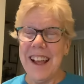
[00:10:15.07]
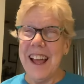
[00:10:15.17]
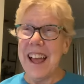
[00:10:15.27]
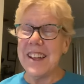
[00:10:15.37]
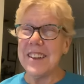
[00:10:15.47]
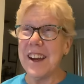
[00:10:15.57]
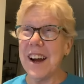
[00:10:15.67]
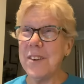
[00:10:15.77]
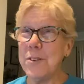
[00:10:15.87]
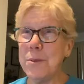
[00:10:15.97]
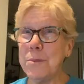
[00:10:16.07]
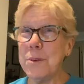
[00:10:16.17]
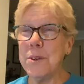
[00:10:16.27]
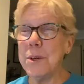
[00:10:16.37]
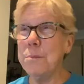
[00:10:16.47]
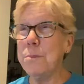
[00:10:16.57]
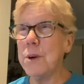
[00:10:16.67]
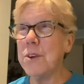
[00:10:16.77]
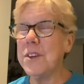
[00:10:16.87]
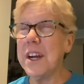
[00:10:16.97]
And I remember in
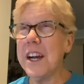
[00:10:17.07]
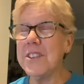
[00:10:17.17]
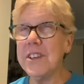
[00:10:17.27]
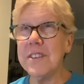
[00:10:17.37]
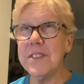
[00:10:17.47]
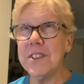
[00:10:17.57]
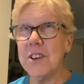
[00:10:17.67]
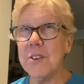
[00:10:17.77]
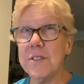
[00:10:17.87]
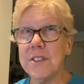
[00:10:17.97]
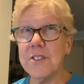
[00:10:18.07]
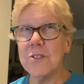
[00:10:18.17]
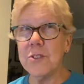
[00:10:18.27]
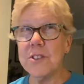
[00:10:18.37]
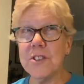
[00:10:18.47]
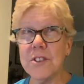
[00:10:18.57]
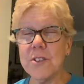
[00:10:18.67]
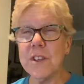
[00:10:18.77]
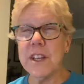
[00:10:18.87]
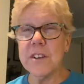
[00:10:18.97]
Bern, I don't even know if the store's still
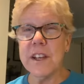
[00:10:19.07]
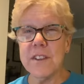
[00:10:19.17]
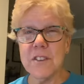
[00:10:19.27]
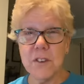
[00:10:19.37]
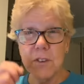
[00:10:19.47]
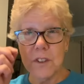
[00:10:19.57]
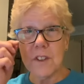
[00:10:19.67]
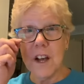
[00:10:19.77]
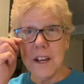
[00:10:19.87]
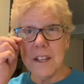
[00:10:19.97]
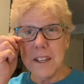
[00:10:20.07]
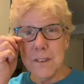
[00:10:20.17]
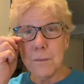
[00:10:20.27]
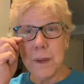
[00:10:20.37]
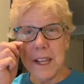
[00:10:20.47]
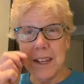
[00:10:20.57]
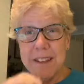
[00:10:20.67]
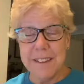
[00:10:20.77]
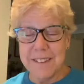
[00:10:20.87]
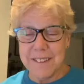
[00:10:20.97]
there. They sold a lot of his
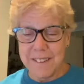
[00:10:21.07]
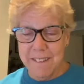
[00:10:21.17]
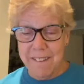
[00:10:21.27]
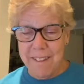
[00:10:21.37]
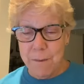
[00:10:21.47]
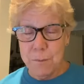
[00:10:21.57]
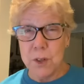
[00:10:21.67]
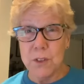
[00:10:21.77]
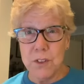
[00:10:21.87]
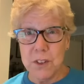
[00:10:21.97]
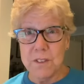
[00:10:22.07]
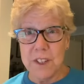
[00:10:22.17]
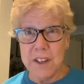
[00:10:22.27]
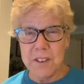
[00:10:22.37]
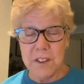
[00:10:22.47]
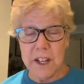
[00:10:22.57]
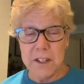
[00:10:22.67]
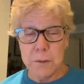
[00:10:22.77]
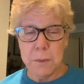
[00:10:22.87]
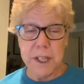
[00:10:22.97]
paintings. Bern, North
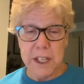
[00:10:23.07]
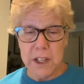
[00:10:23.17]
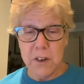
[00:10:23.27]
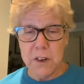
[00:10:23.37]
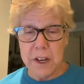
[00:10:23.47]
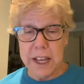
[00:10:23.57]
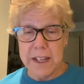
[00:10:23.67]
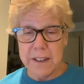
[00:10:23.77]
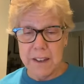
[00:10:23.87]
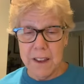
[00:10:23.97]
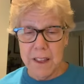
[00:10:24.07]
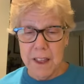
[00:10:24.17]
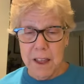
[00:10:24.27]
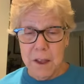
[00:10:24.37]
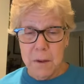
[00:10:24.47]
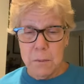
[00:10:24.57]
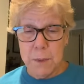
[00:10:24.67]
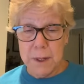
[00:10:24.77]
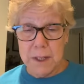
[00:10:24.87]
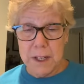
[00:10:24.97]
Carolina, B-E-R-N.
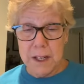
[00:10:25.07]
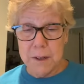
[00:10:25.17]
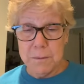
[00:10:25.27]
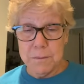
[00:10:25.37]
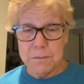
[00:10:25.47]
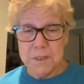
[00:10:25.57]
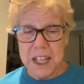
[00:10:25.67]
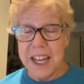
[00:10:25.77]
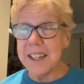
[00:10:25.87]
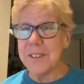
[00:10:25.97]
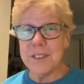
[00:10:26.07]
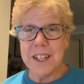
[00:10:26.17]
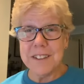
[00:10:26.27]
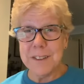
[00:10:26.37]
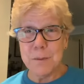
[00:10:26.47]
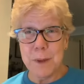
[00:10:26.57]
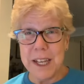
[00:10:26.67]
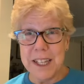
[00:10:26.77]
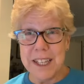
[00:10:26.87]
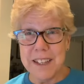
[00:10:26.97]
But I never liked his
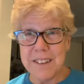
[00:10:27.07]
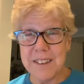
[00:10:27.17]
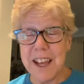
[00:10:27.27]
paintings.